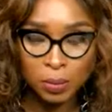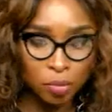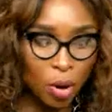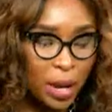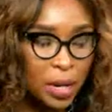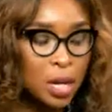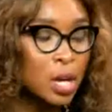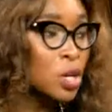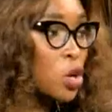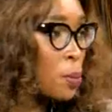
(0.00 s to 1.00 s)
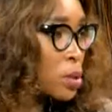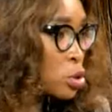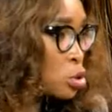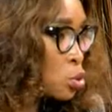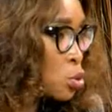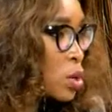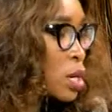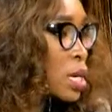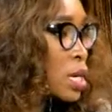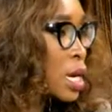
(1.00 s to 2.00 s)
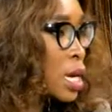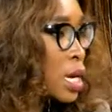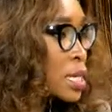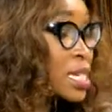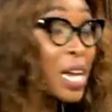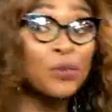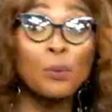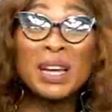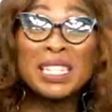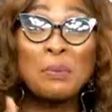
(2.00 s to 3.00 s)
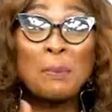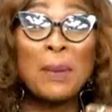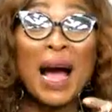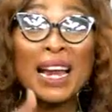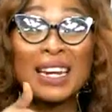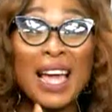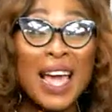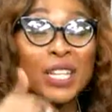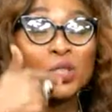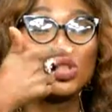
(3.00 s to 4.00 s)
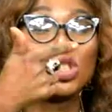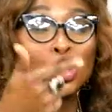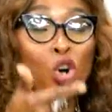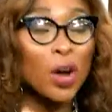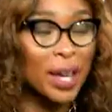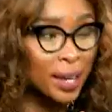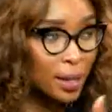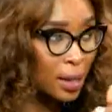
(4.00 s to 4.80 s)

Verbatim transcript: Right? Number two, uh, say now for make the man enjoy